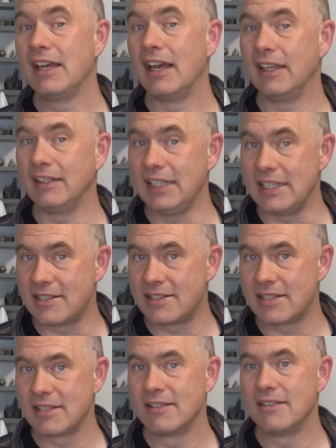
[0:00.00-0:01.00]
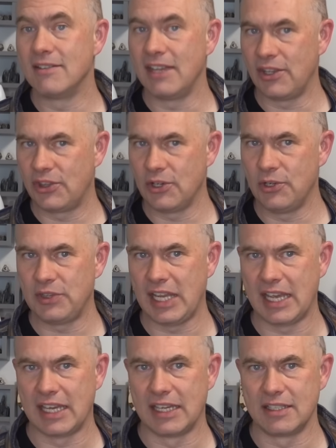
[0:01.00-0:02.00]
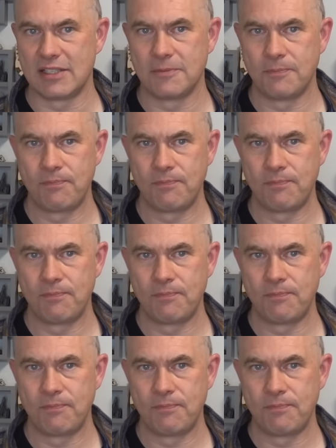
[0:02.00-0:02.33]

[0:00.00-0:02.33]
At least, they thought they had.